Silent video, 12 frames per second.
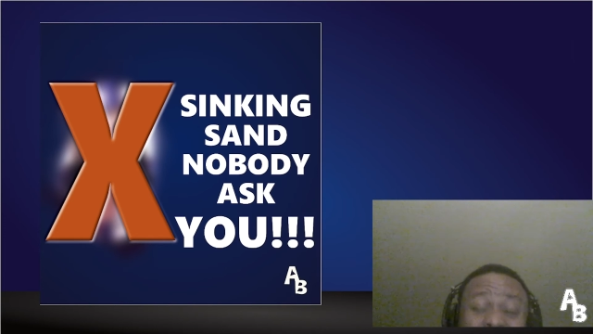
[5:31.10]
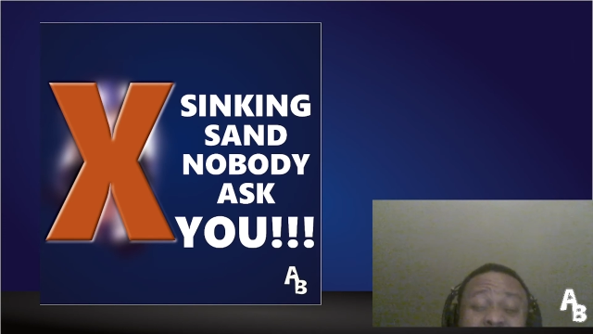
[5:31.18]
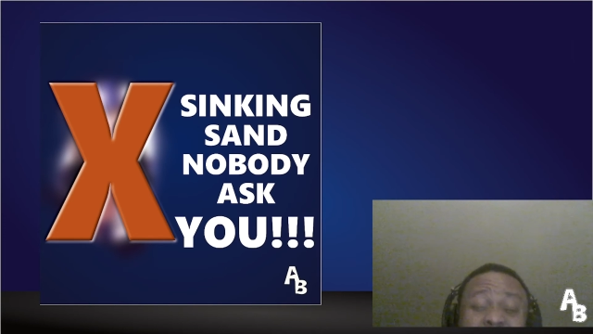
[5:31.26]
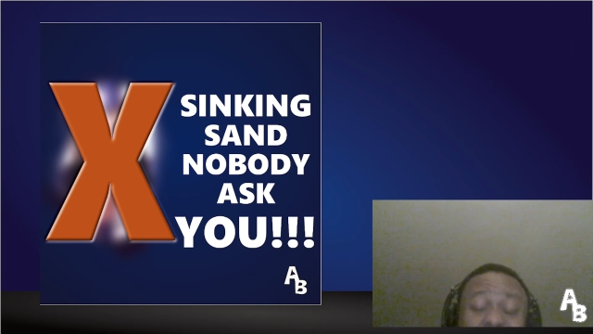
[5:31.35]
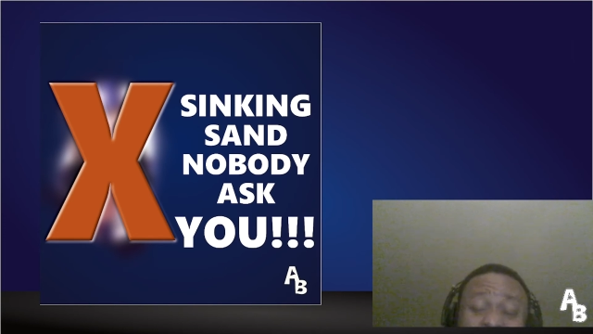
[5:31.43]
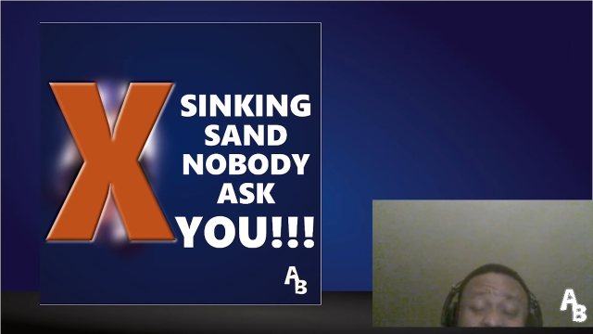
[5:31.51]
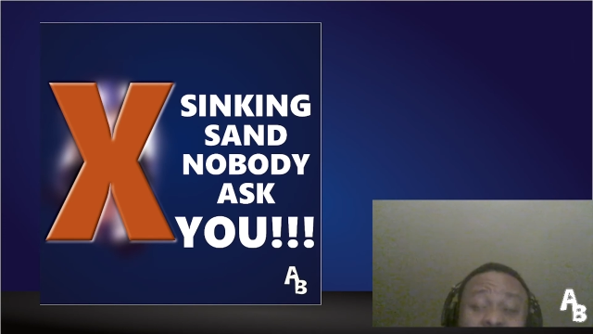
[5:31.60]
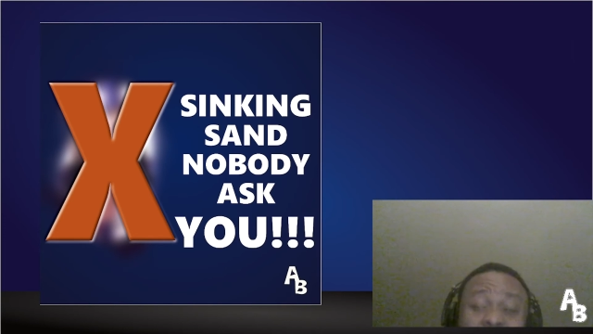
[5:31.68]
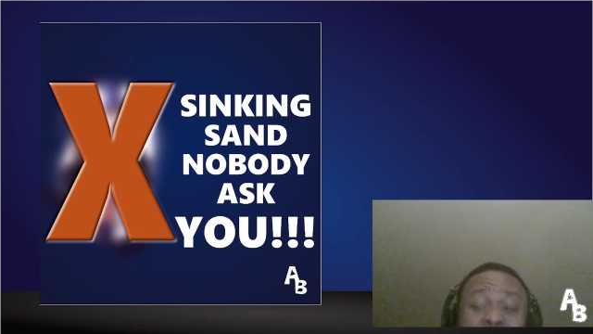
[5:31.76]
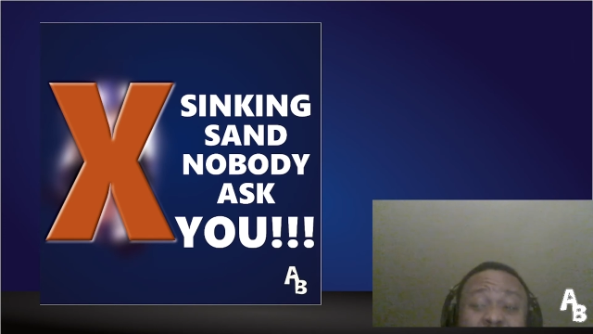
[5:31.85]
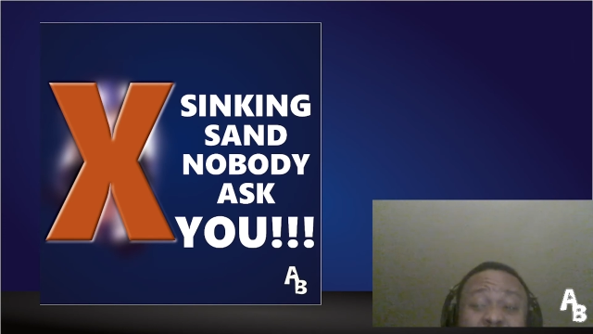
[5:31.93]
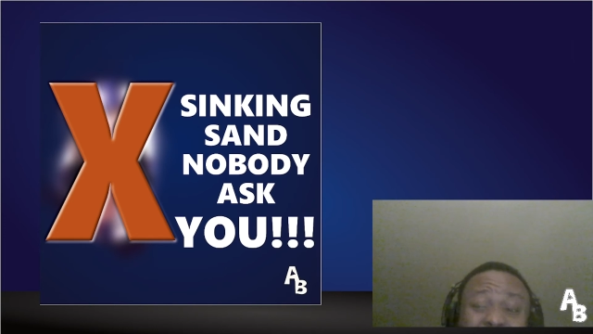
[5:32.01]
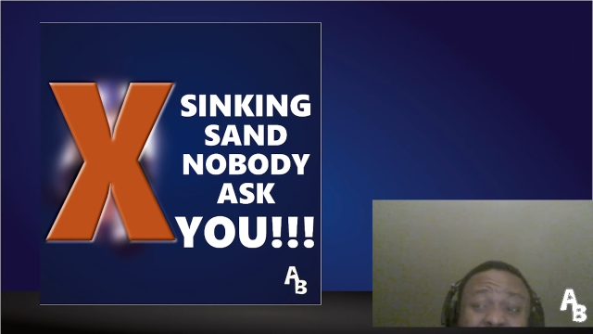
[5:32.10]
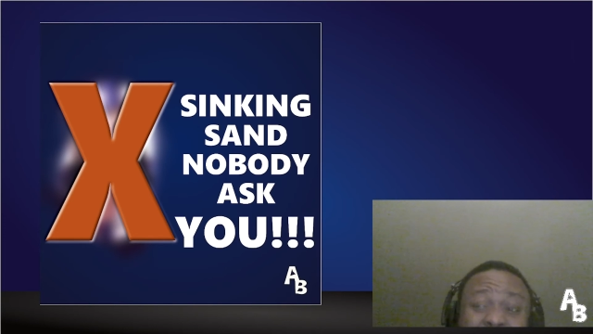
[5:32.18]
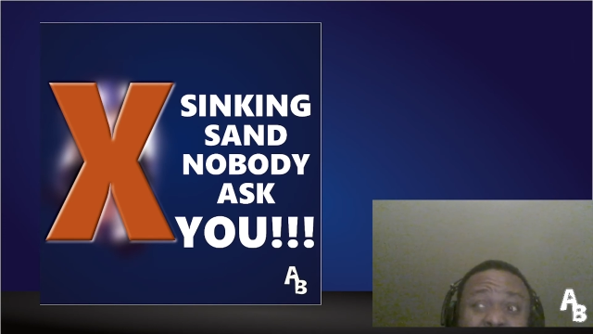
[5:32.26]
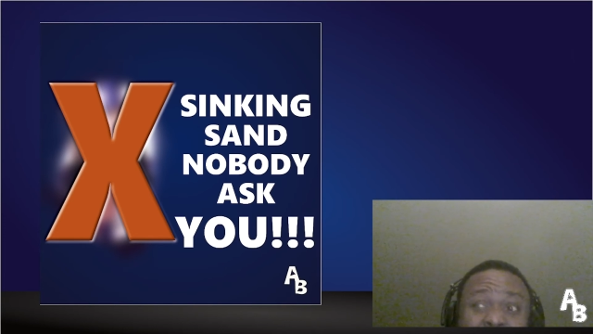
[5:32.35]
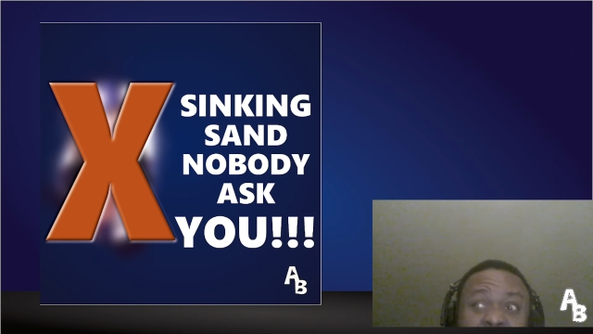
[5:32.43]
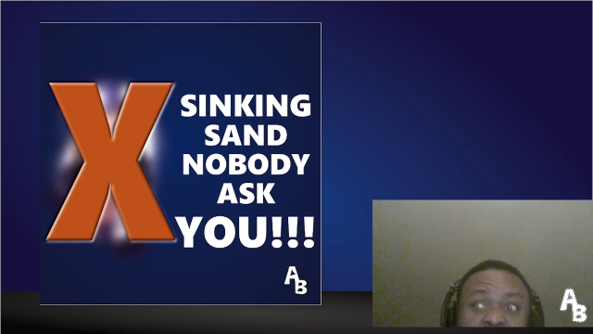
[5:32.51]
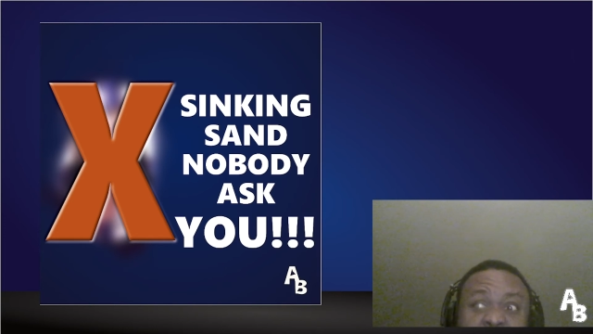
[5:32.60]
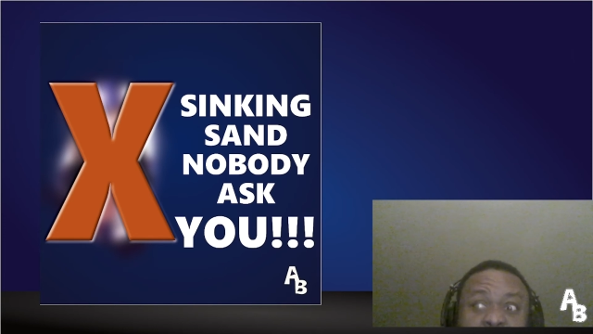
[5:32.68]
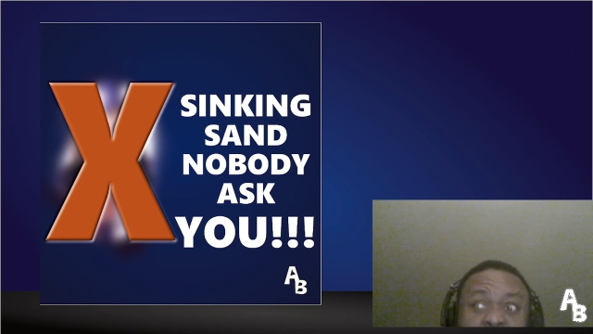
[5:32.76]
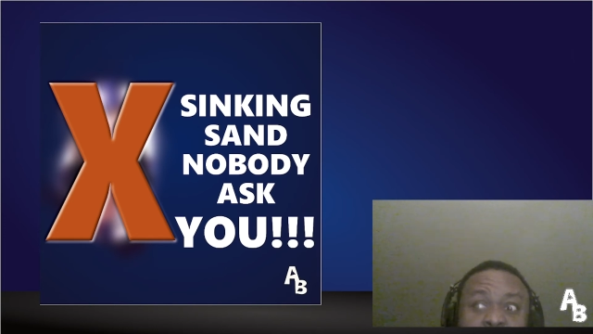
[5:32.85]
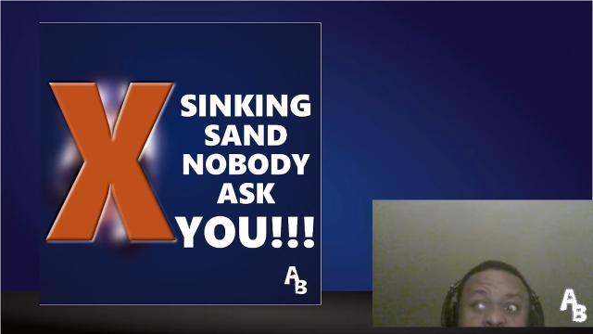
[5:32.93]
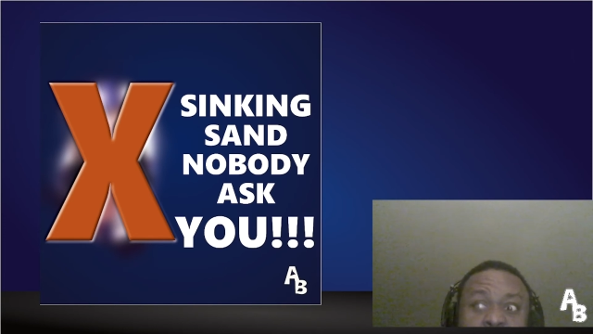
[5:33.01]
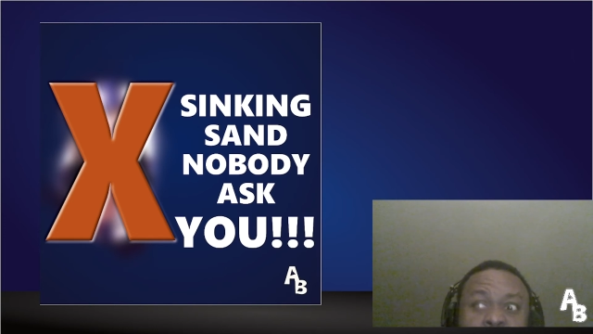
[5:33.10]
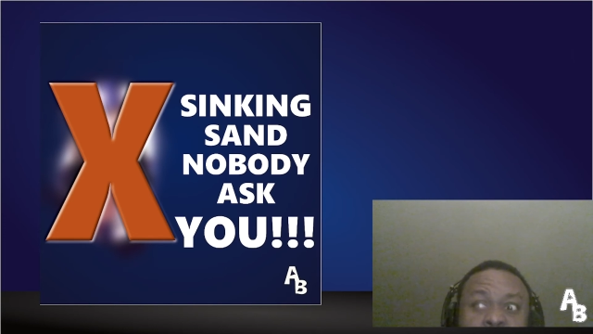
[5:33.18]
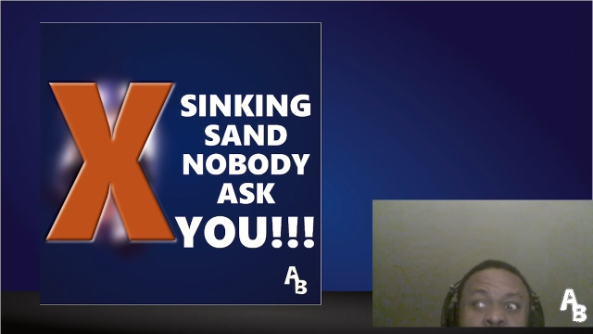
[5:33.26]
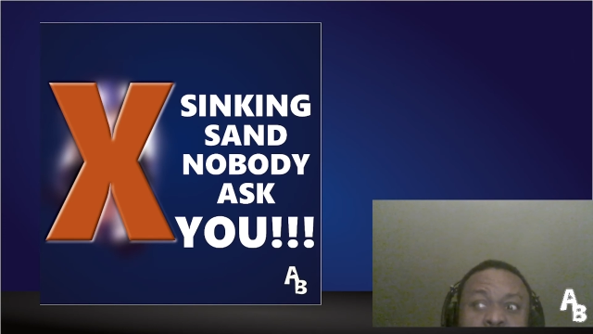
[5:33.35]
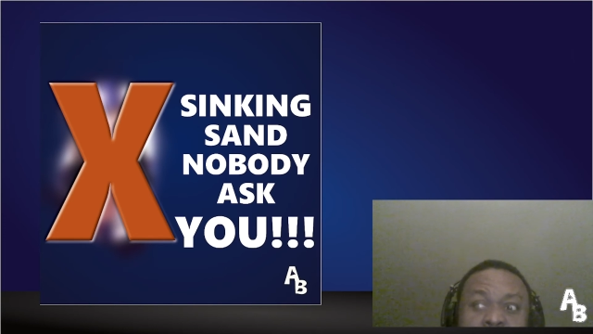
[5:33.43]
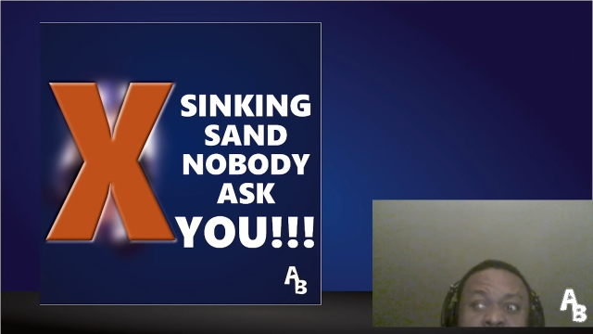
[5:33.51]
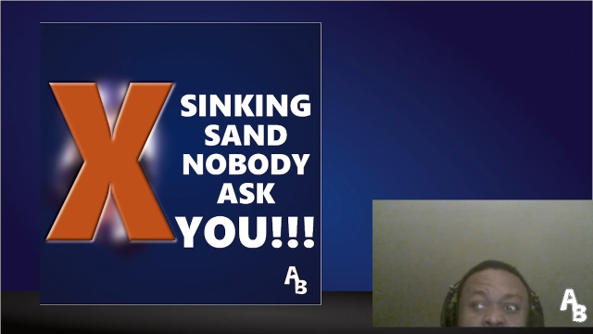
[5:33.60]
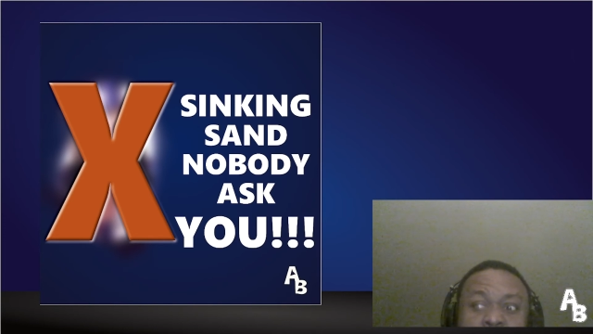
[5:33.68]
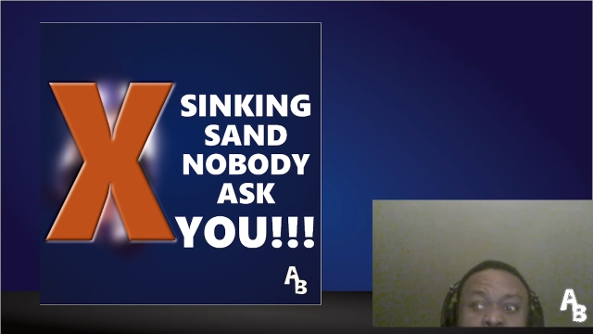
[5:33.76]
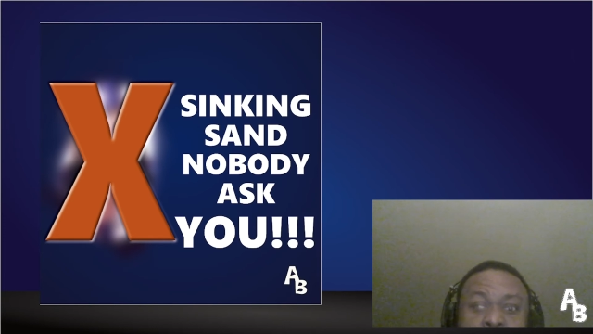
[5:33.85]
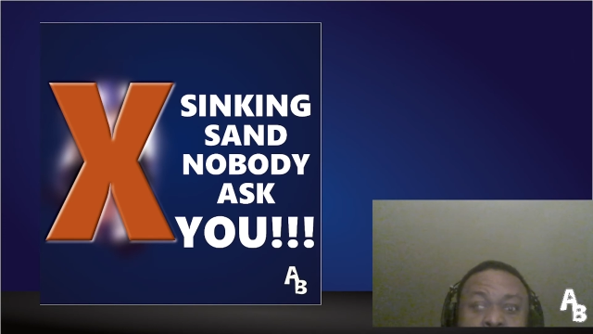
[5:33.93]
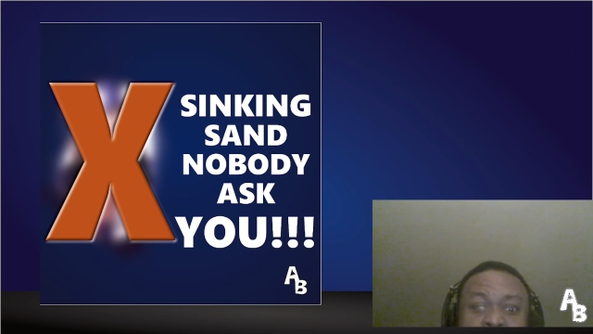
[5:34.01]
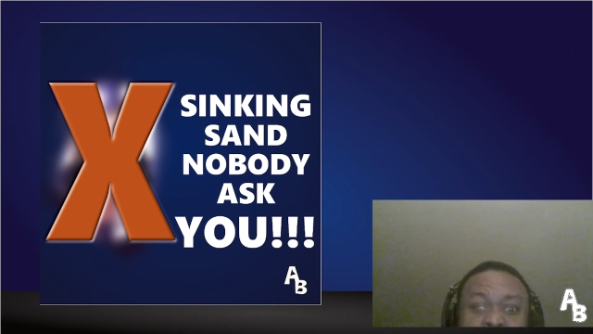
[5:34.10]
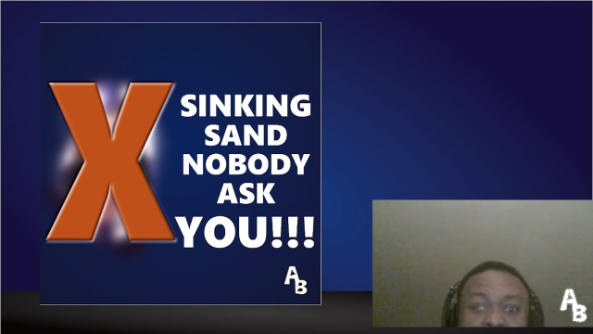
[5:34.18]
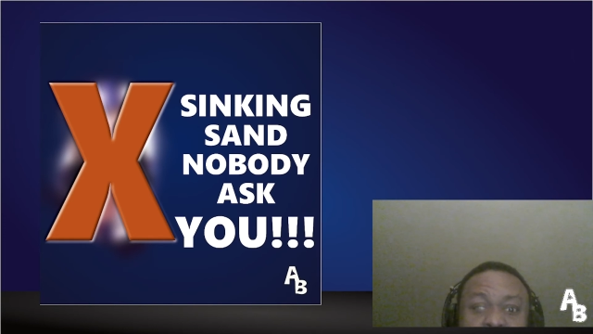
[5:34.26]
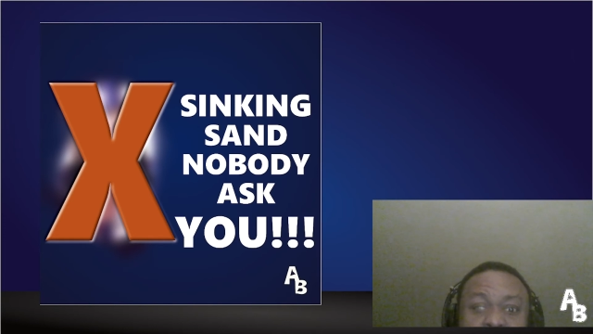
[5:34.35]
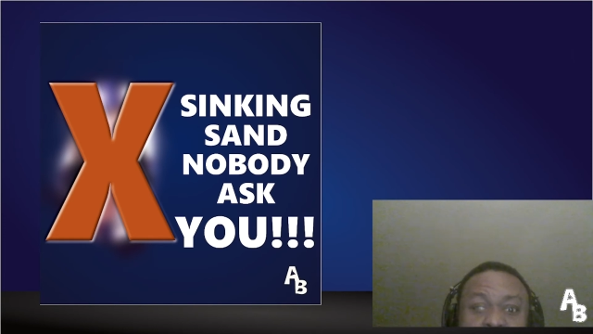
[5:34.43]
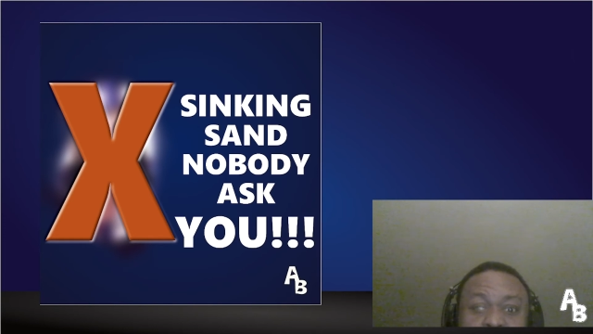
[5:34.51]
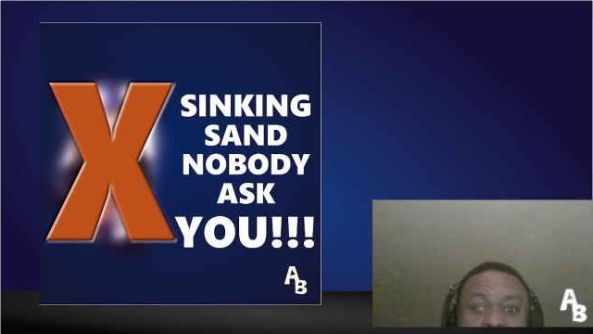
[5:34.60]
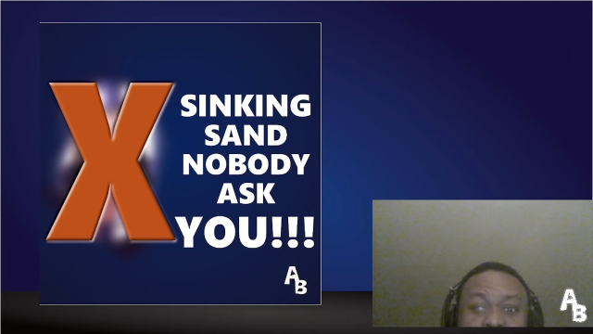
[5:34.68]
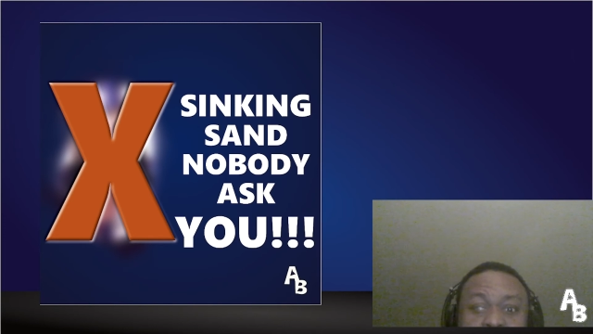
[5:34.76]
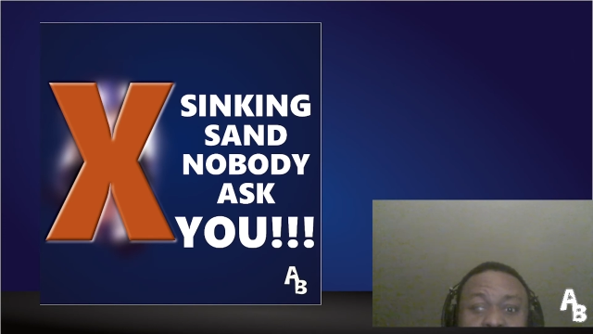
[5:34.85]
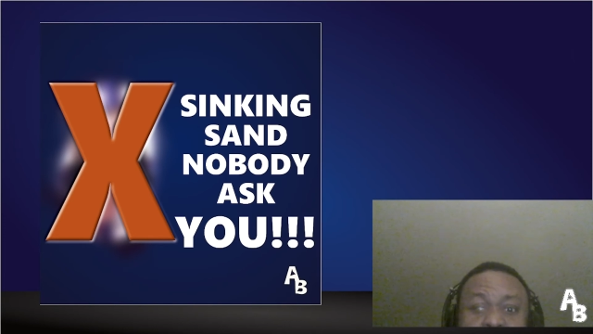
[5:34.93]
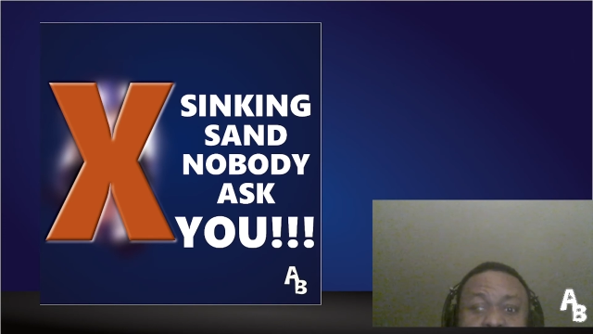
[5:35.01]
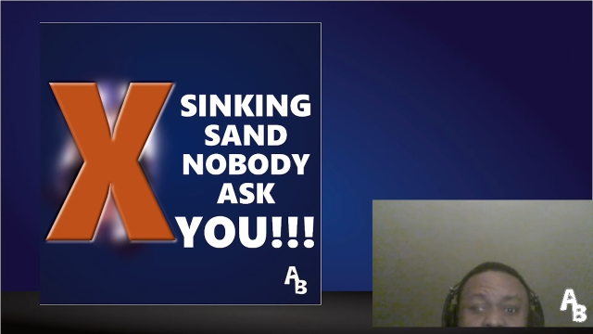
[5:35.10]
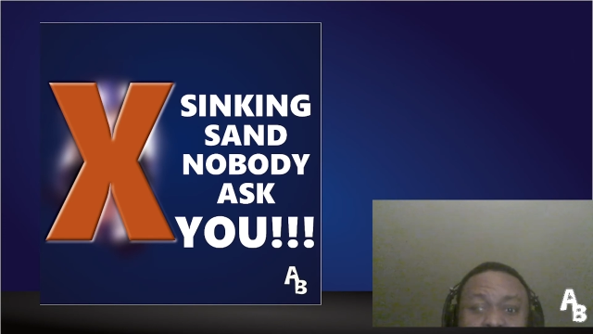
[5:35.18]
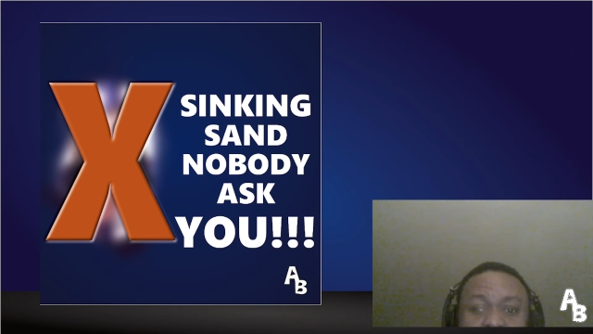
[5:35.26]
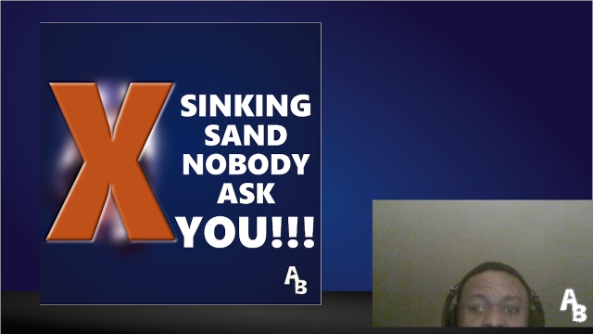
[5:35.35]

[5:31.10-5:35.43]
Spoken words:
[unreadable: no face in view]